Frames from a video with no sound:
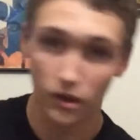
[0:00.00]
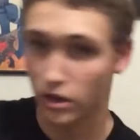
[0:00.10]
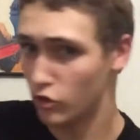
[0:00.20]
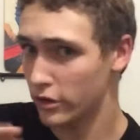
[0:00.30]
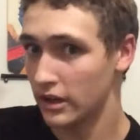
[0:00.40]

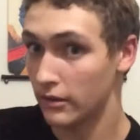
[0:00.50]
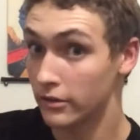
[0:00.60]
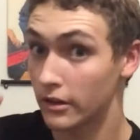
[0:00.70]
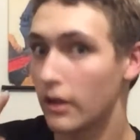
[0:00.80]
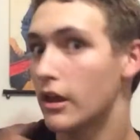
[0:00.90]
You can
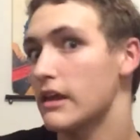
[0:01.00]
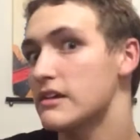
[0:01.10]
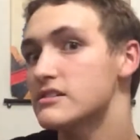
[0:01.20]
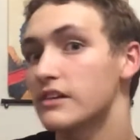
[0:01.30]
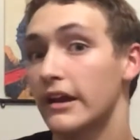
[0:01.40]

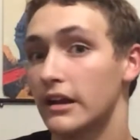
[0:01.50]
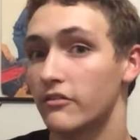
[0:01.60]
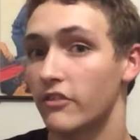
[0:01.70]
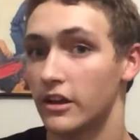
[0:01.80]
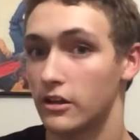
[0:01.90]
easily
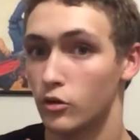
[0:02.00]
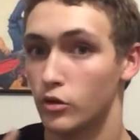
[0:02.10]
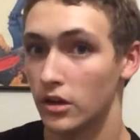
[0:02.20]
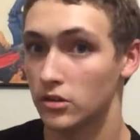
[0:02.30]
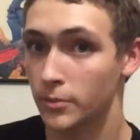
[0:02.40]
identify who
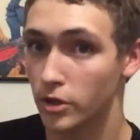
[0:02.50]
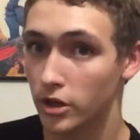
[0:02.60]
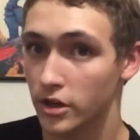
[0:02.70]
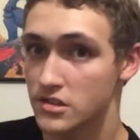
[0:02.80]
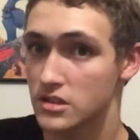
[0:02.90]

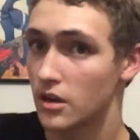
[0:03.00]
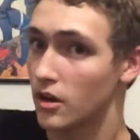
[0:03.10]
Hildeberg is